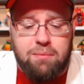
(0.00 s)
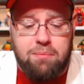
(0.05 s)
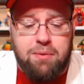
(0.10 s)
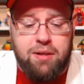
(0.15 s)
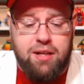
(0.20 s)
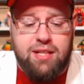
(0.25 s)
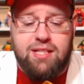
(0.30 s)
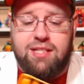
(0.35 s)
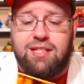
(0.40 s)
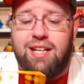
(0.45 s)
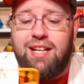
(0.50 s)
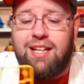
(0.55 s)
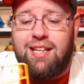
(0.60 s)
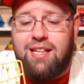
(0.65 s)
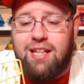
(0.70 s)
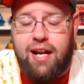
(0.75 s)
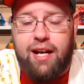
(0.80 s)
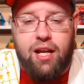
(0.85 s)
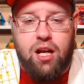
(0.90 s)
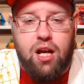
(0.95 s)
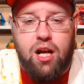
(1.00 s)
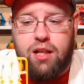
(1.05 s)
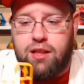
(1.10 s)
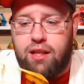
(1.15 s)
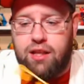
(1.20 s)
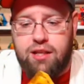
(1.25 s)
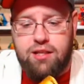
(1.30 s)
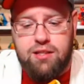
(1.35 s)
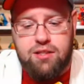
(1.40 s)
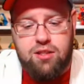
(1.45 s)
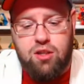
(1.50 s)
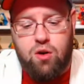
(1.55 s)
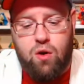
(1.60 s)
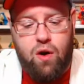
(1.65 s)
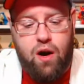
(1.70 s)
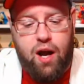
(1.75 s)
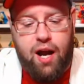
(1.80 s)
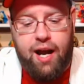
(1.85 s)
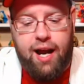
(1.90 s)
But it's neat that I got these, though